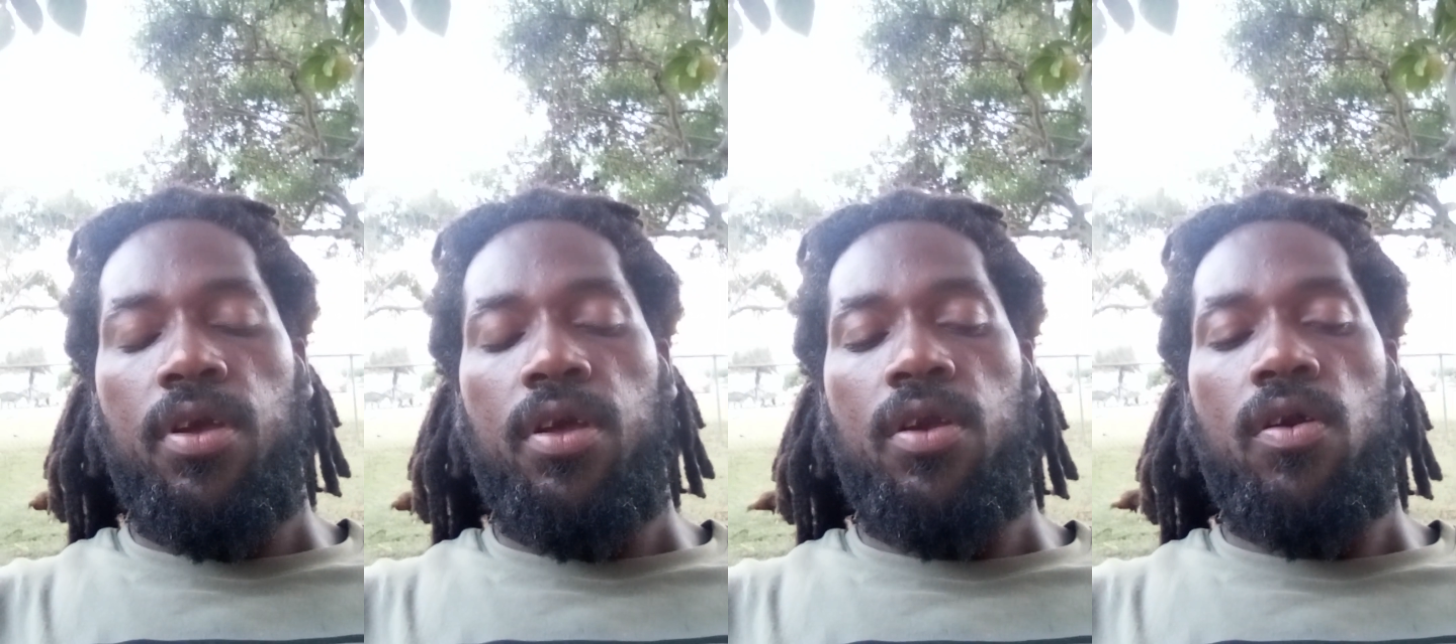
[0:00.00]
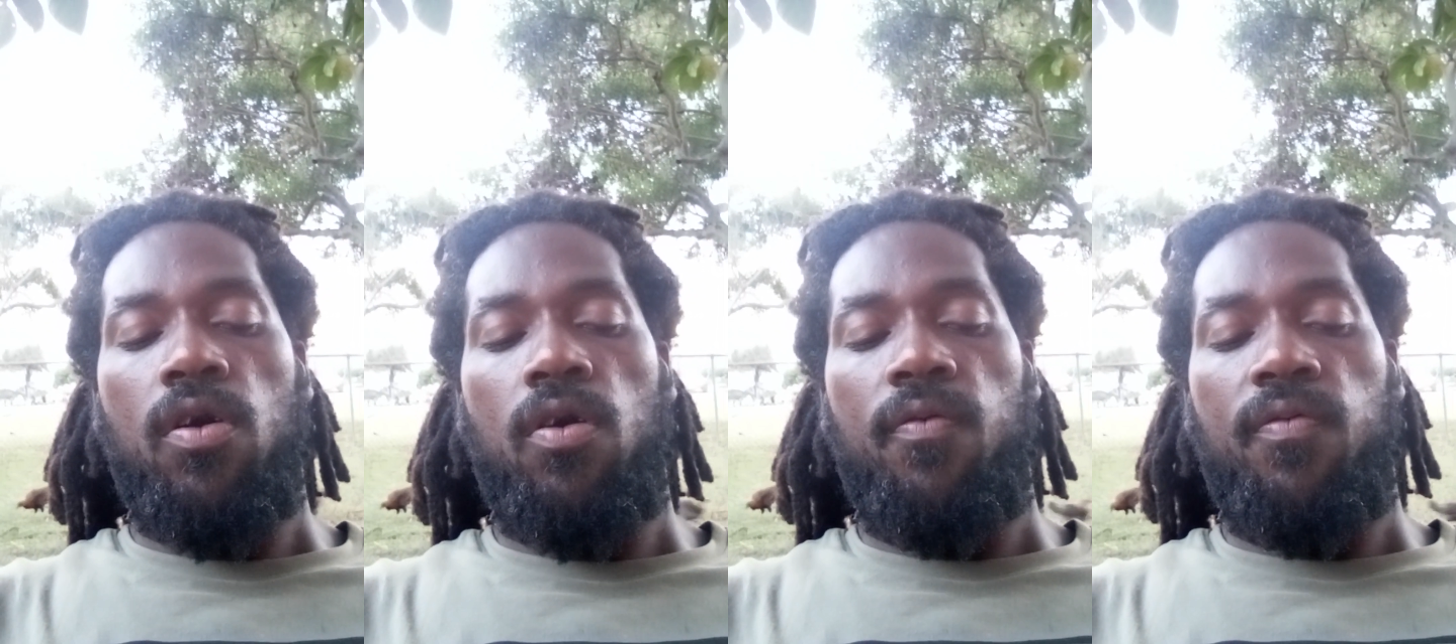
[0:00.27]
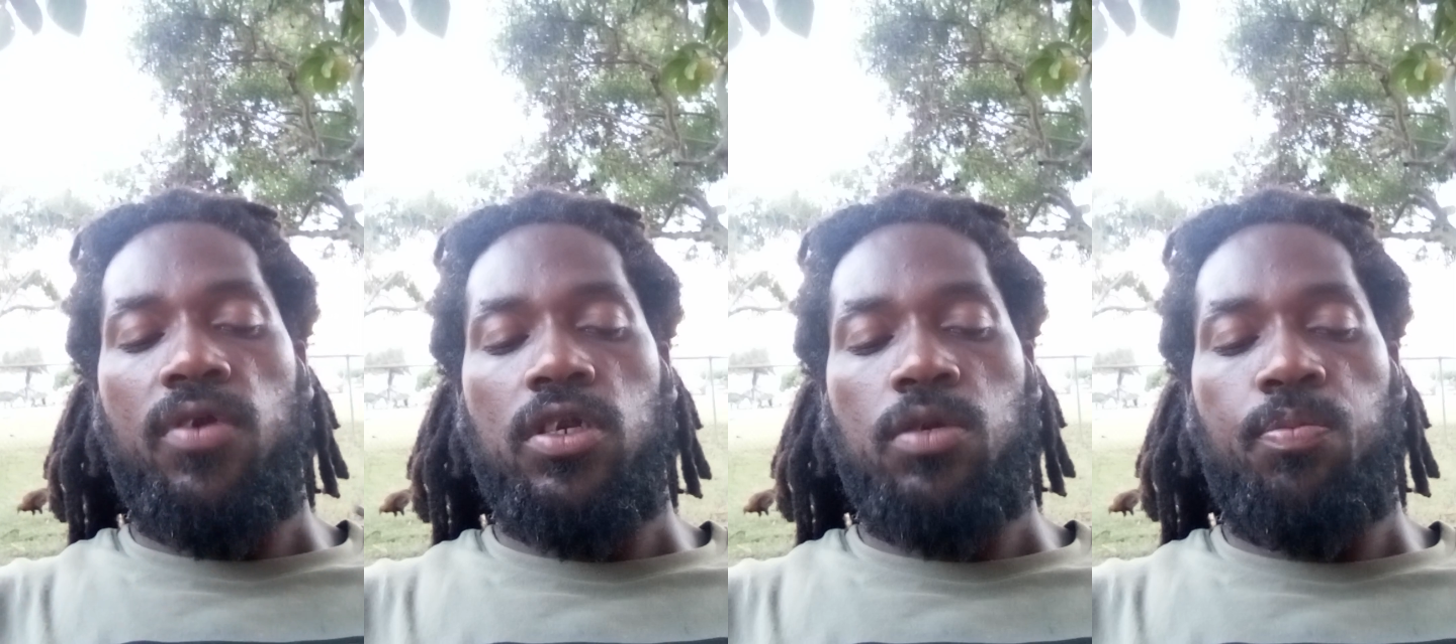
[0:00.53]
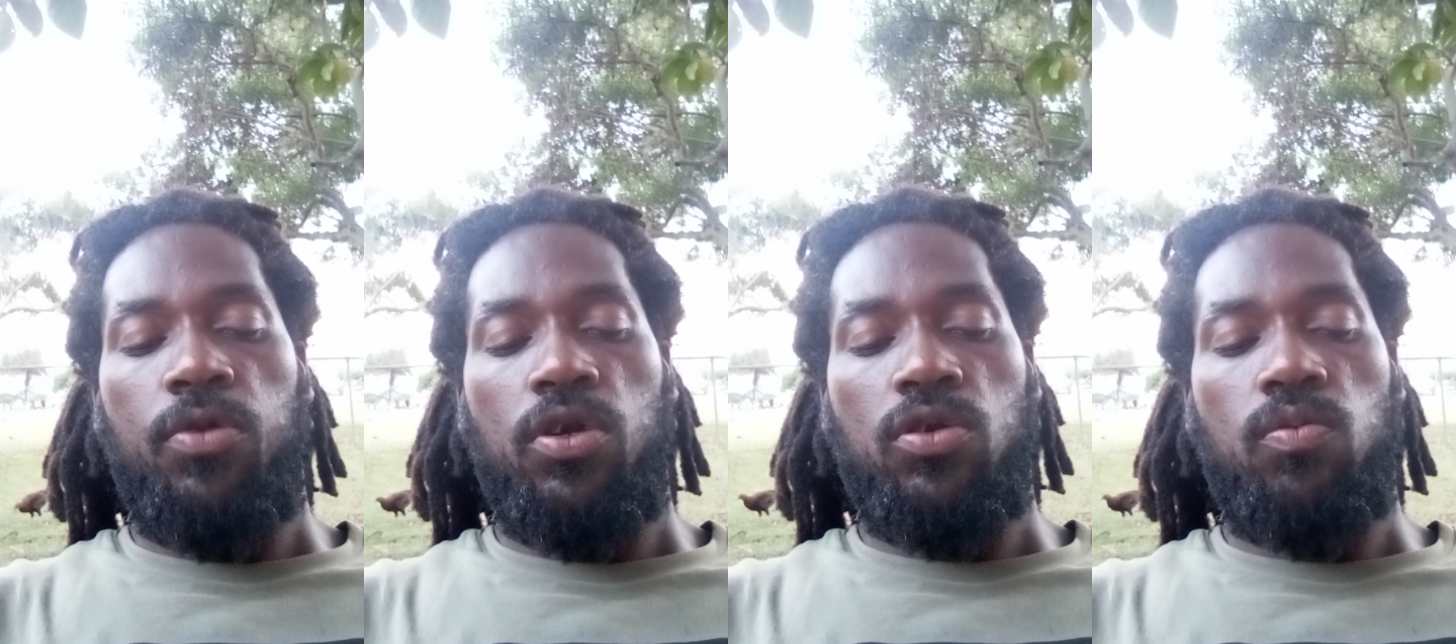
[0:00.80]
in the earth, in the
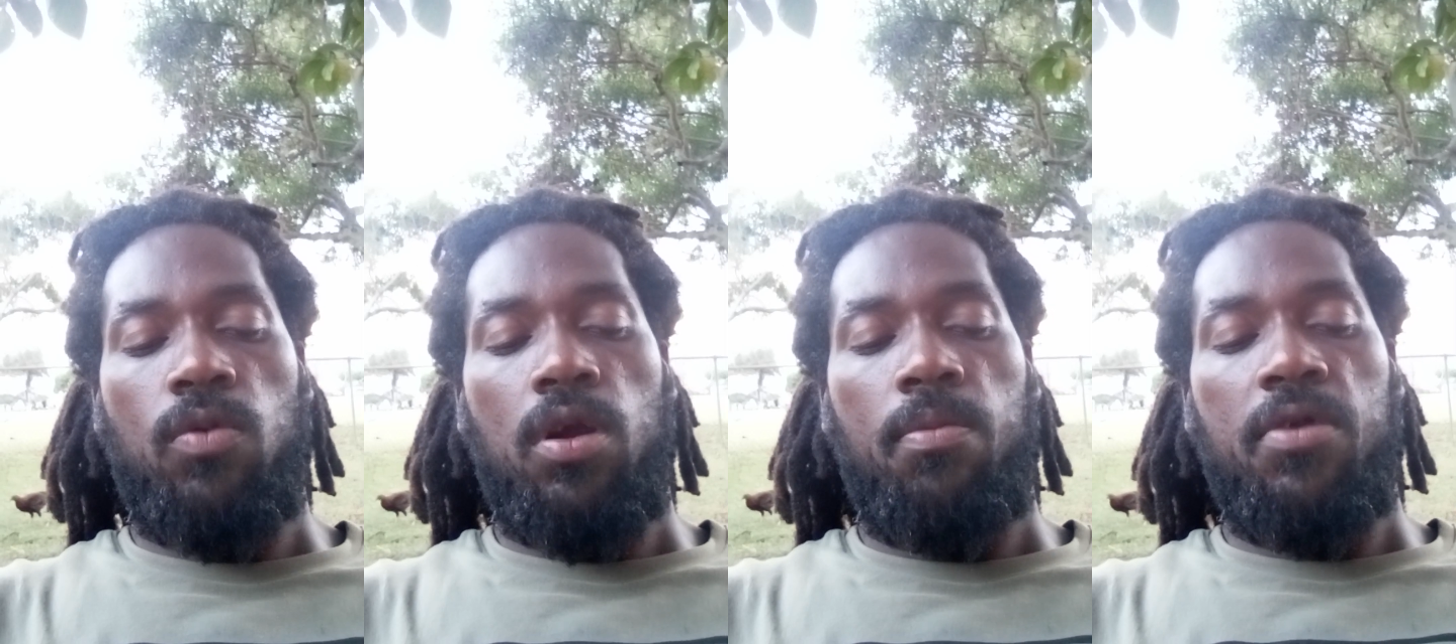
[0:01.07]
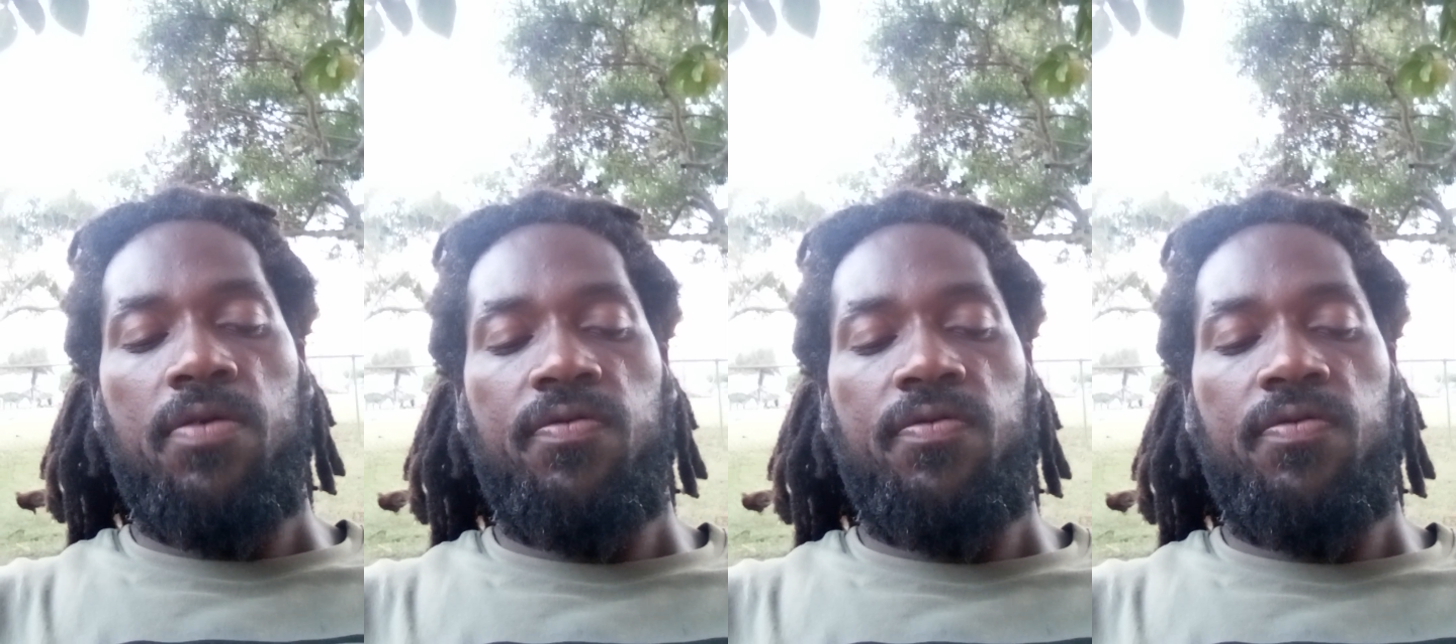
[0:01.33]
spiritual realm,